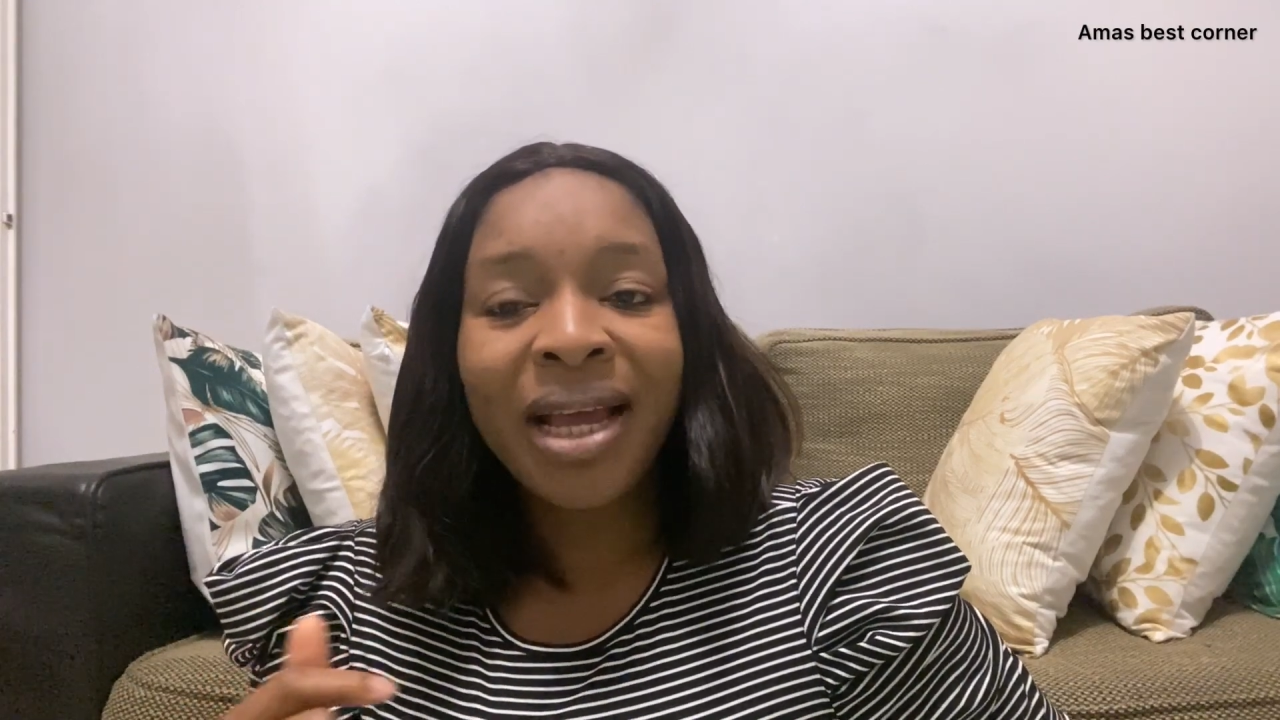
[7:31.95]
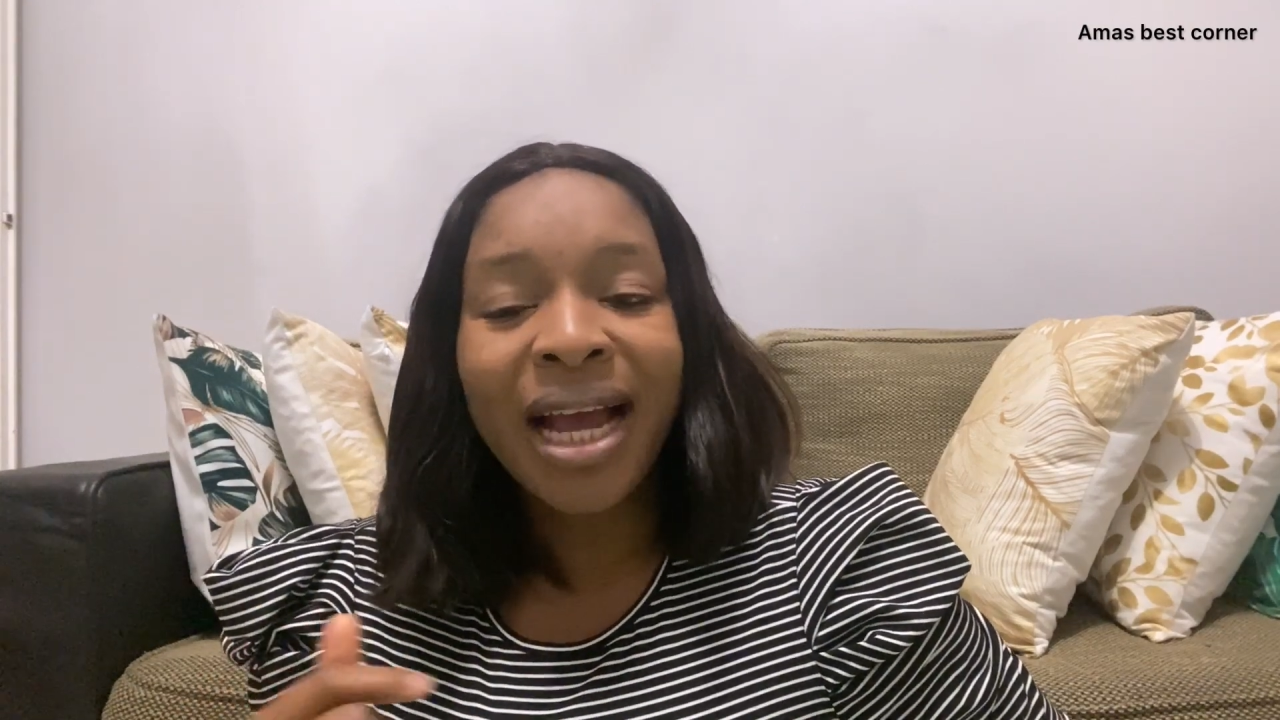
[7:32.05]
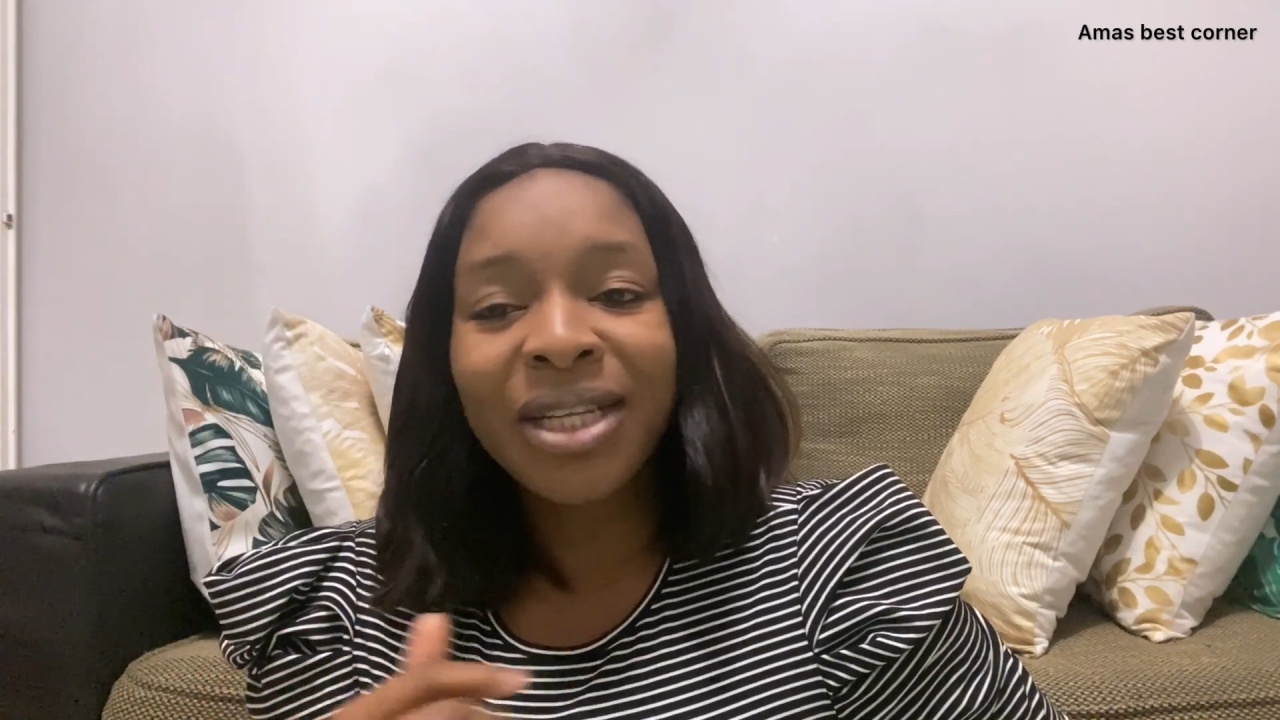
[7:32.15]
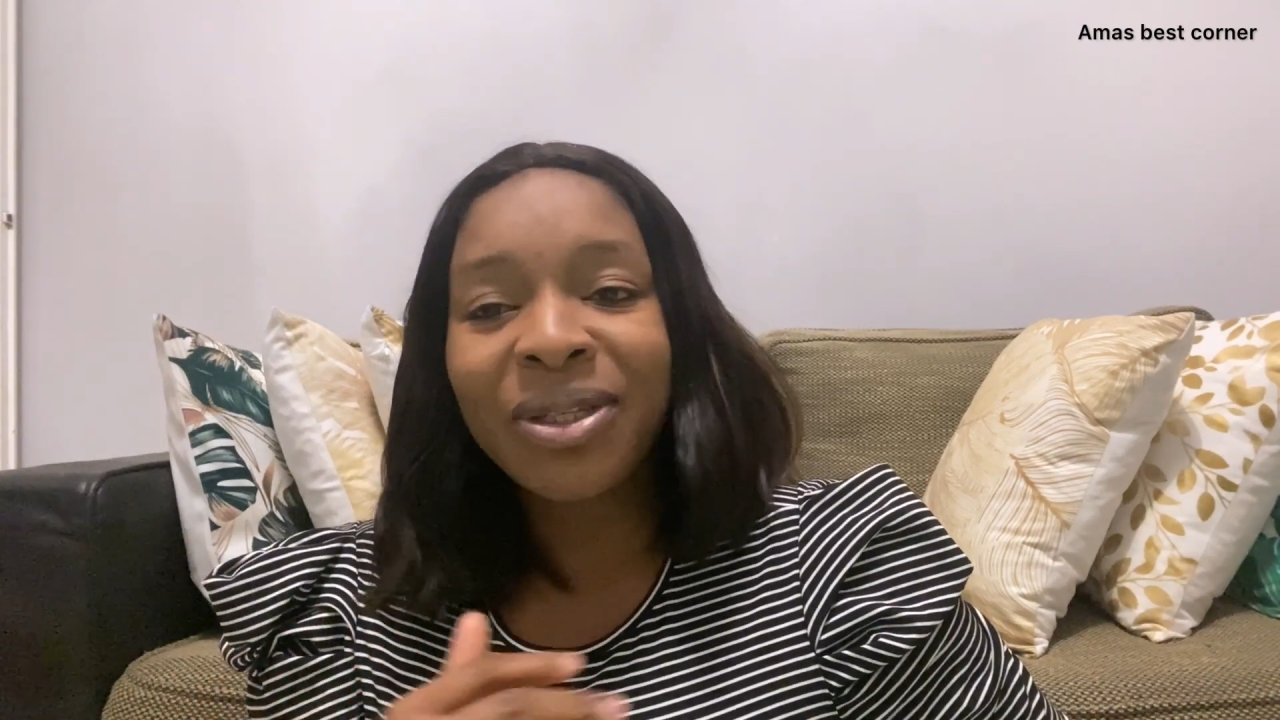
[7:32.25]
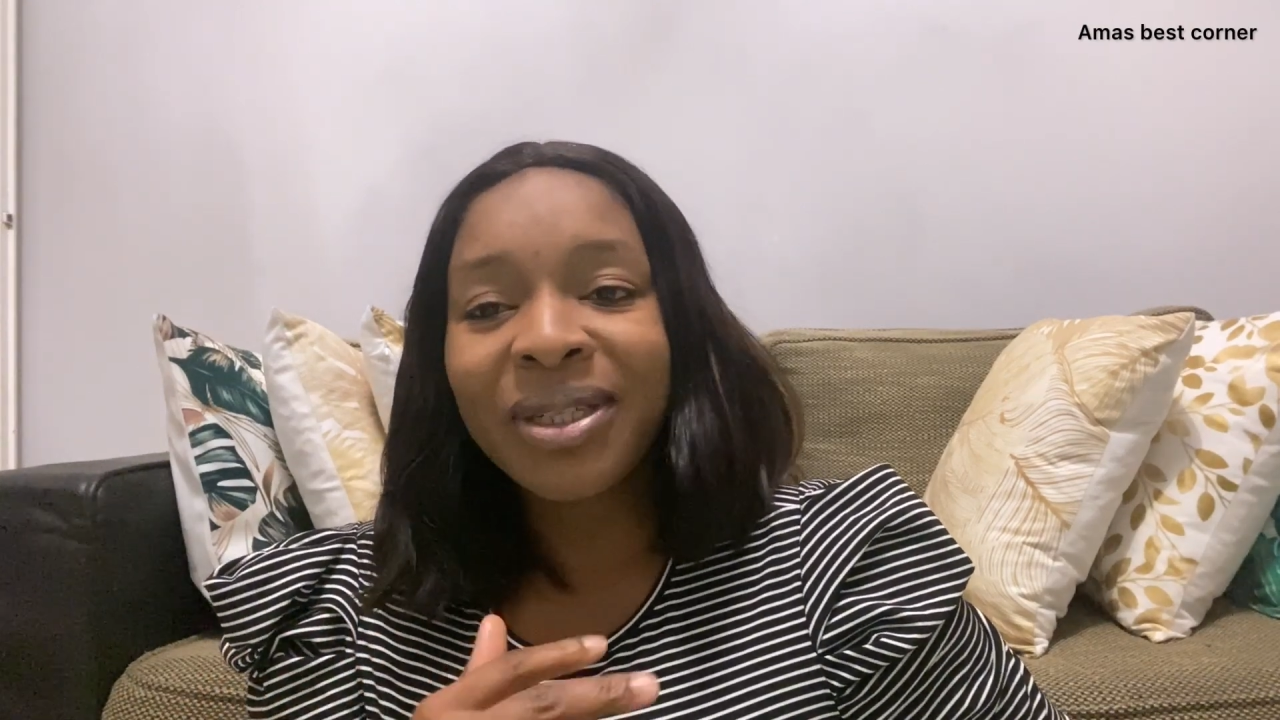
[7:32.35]
I
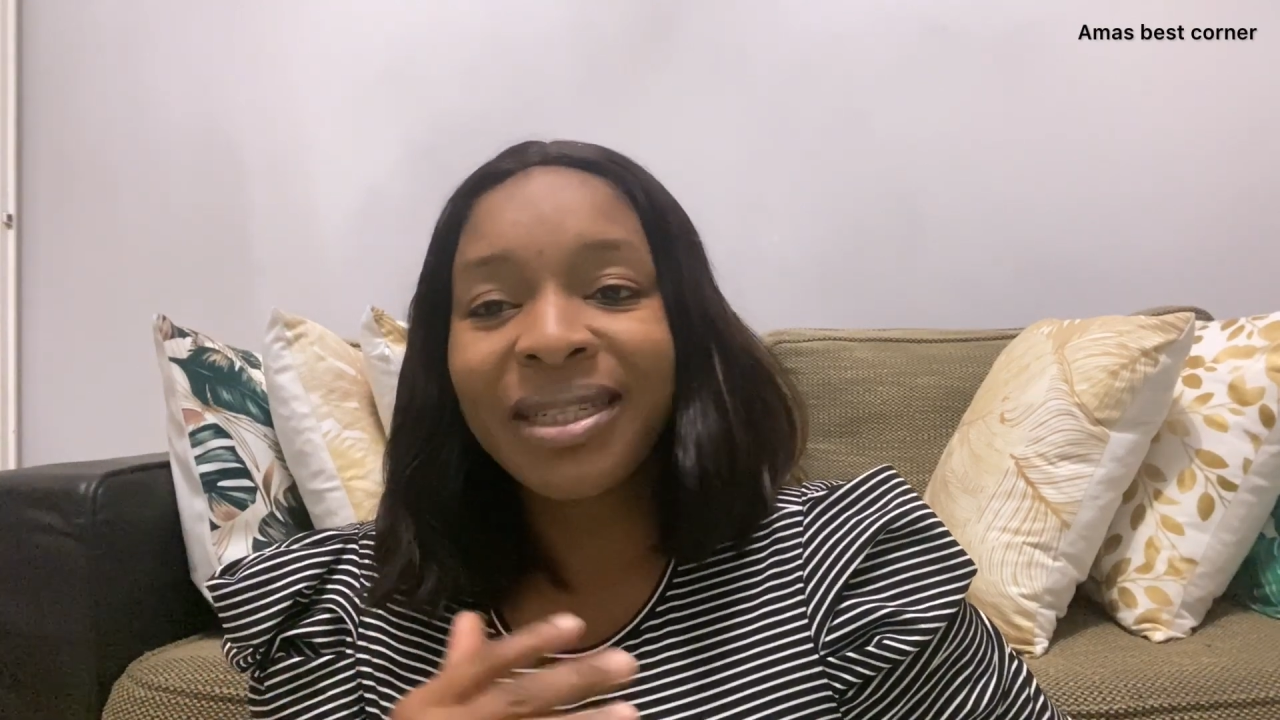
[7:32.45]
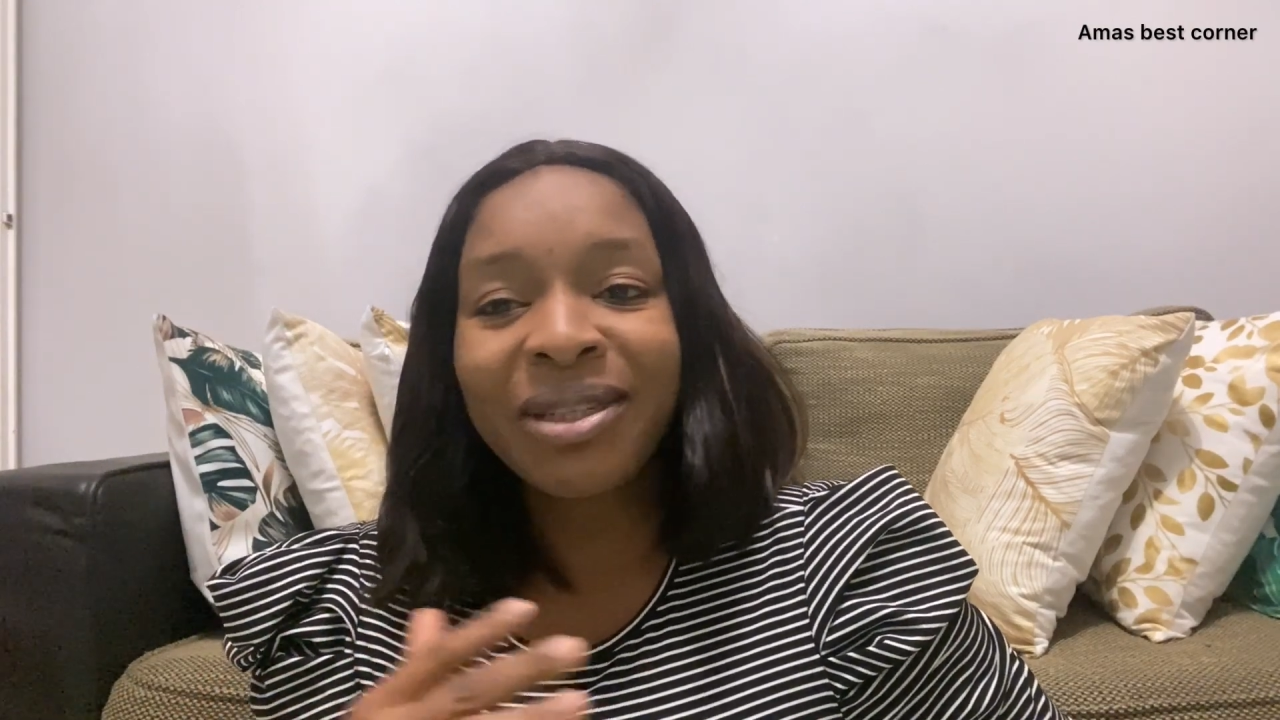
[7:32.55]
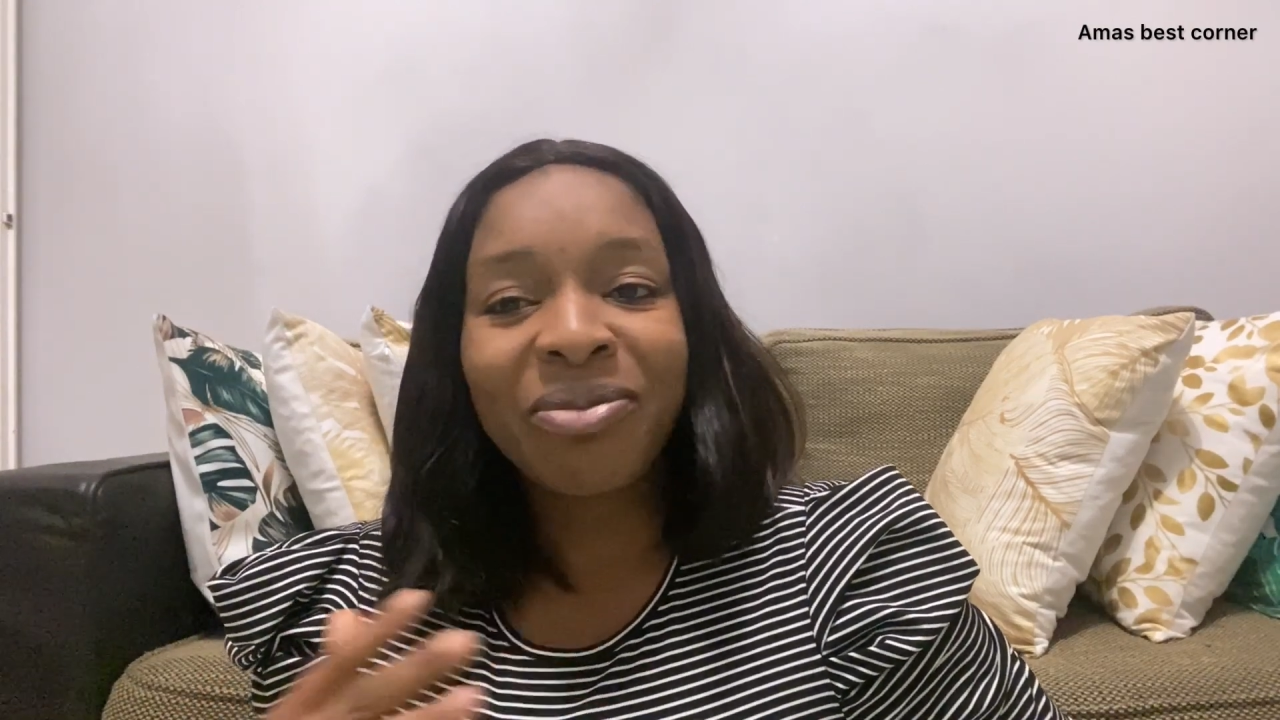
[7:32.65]
just need to